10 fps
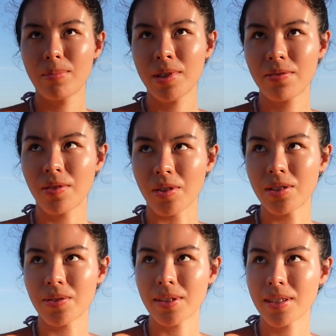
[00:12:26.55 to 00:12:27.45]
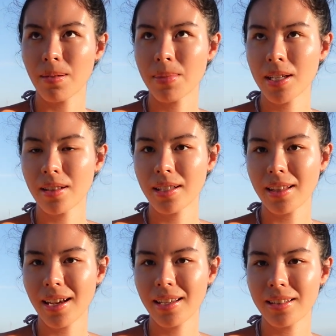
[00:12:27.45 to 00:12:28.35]
before doing something like
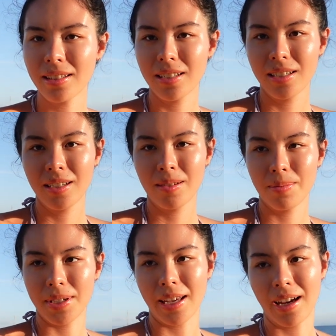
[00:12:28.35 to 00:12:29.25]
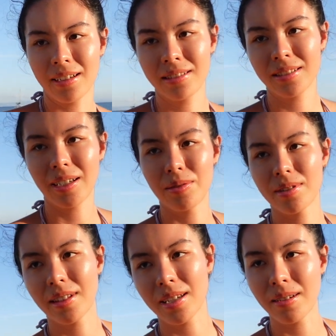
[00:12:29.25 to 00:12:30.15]
that. But yeah, I
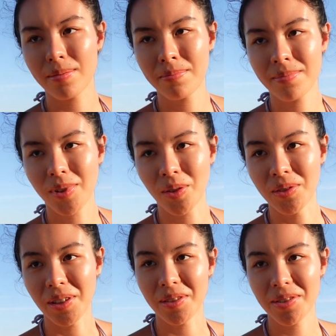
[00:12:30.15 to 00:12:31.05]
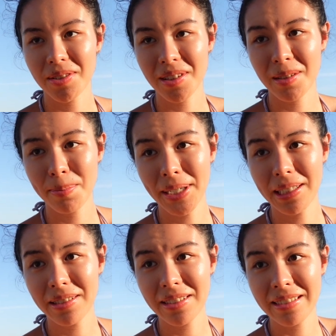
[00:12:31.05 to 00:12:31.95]
was like, oh no, there's a
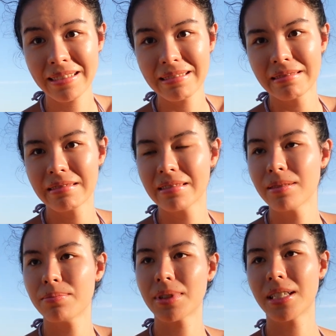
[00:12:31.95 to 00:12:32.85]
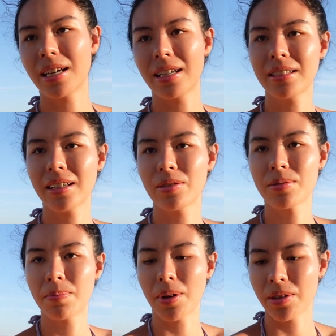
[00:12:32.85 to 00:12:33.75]
spider. But yeah, I was
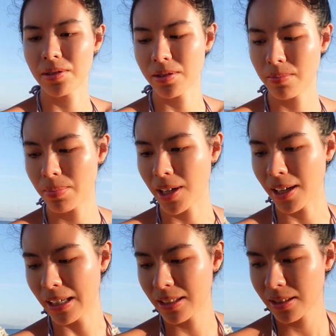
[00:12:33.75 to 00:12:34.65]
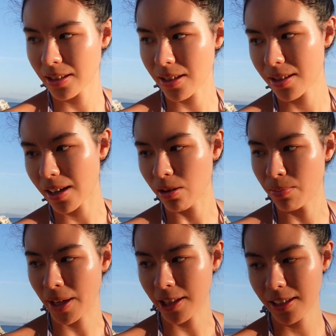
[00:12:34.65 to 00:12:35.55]
bothered by this
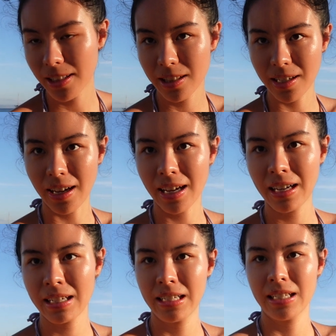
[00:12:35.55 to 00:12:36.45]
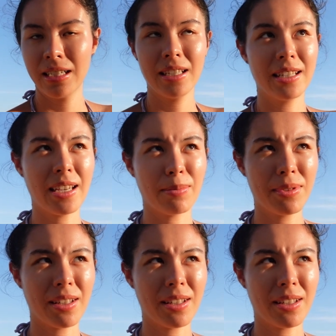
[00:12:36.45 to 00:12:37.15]
Albanian guy. He kept